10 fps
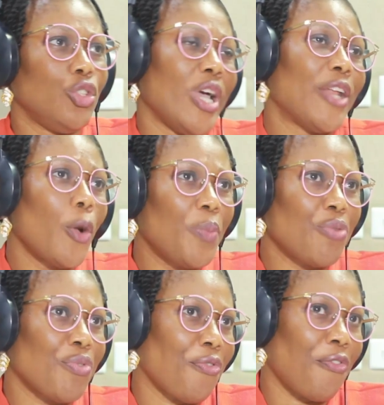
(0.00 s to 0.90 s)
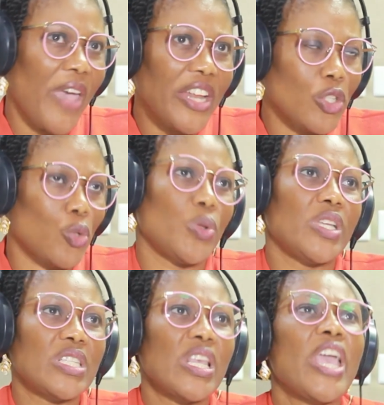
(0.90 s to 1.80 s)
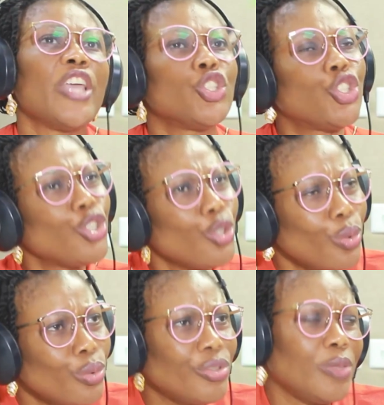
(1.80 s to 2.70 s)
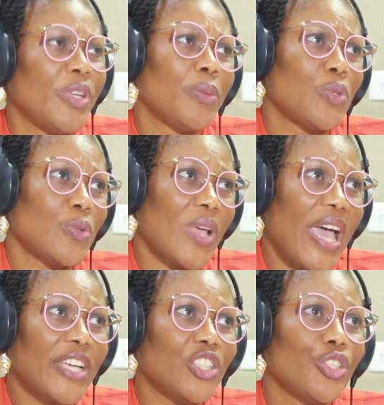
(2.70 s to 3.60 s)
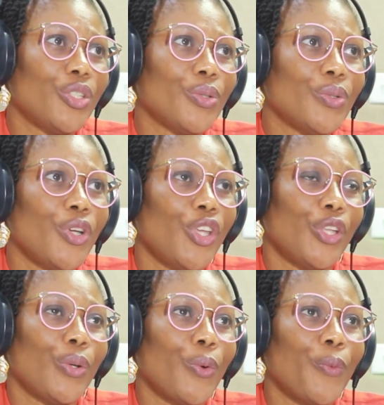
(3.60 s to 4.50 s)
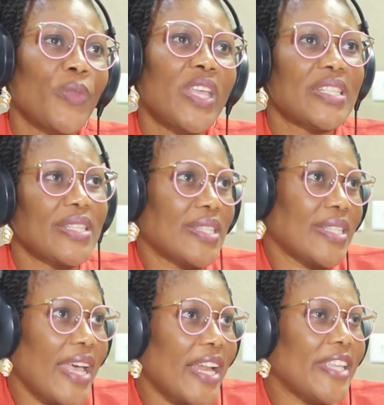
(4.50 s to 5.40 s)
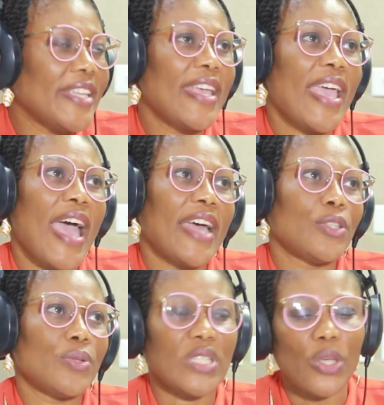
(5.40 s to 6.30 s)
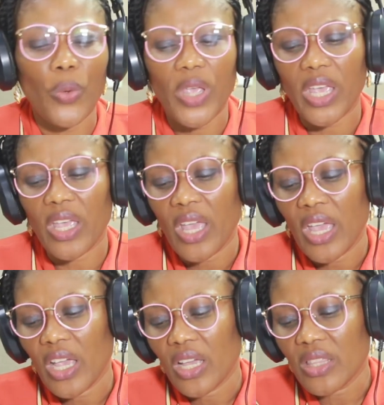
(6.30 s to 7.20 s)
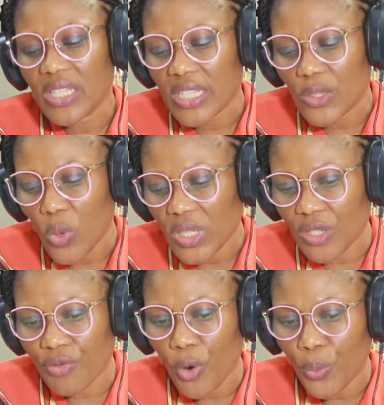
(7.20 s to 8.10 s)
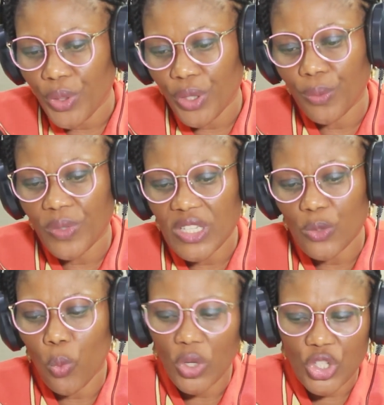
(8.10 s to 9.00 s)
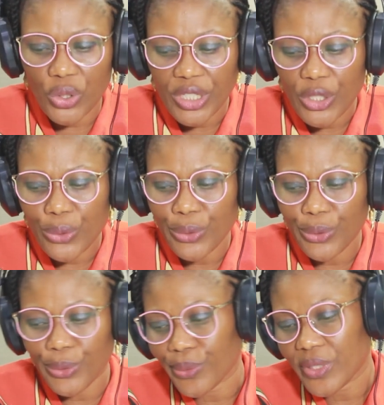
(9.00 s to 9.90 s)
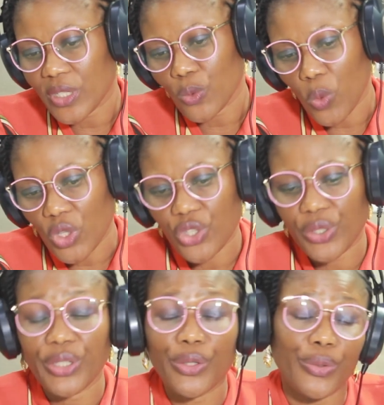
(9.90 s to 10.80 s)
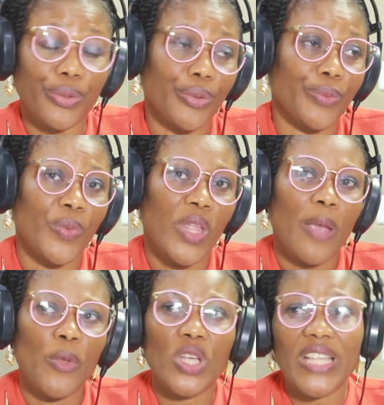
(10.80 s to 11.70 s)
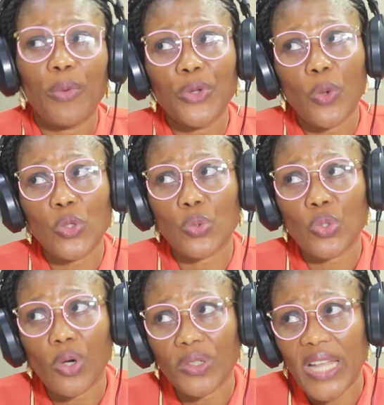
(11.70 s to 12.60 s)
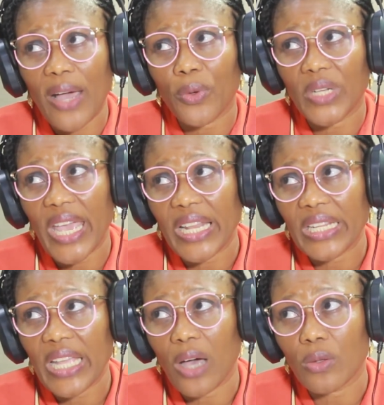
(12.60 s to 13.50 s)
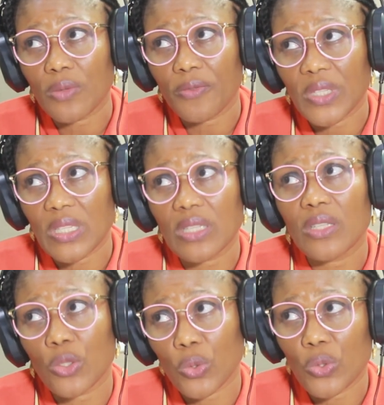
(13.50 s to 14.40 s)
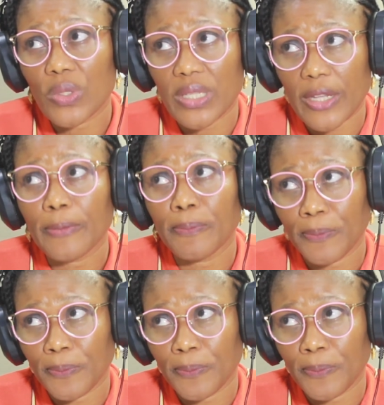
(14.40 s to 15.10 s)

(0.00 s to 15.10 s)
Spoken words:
you are not being referred to it, should be able to guide you, sincerely, to say, okay, this is what is wrong with you, this is what you need to do, this is what you need to do. Because I wouldn't want to talk down on any outfit, so to say.